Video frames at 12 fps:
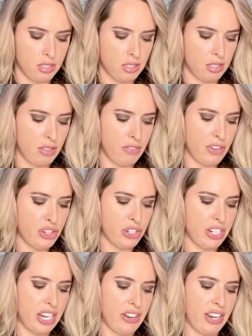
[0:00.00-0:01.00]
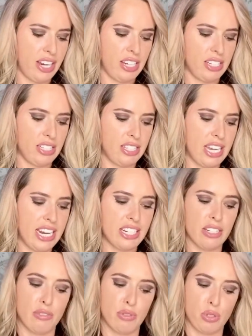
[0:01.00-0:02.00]
The visionary, Knight
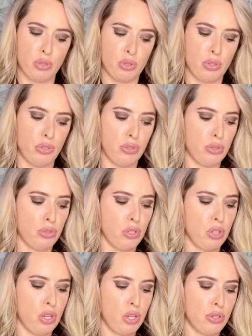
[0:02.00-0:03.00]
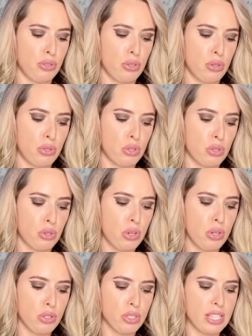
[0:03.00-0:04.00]
of Scrolls. So
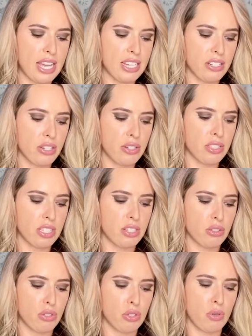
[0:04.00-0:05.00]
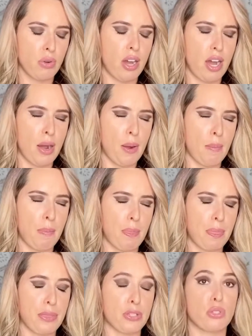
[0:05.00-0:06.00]
scrolls, that turns into
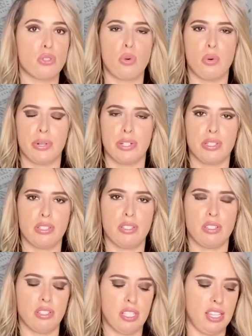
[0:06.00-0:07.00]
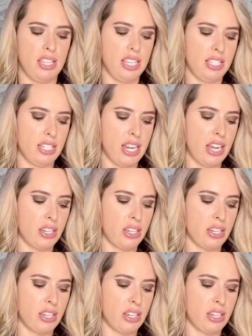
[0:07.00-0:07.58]
the swords in this deck.